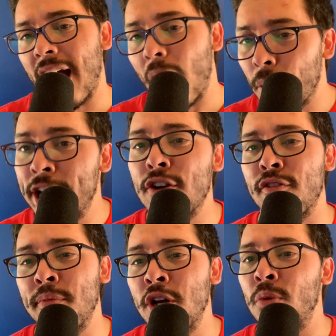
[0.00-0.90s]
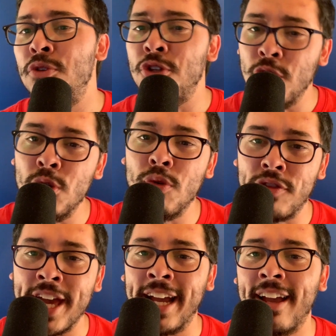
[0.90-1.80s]
I want to hear from you. Do you
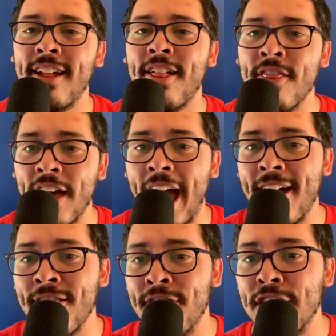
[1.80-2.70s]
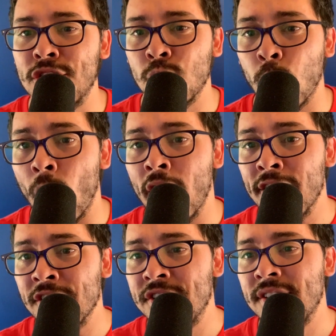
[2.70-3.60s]
think that this
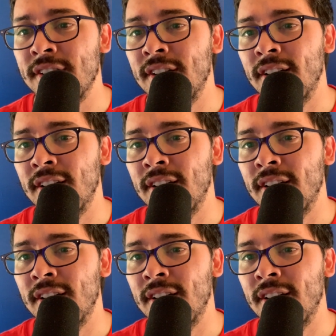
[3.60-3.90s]
was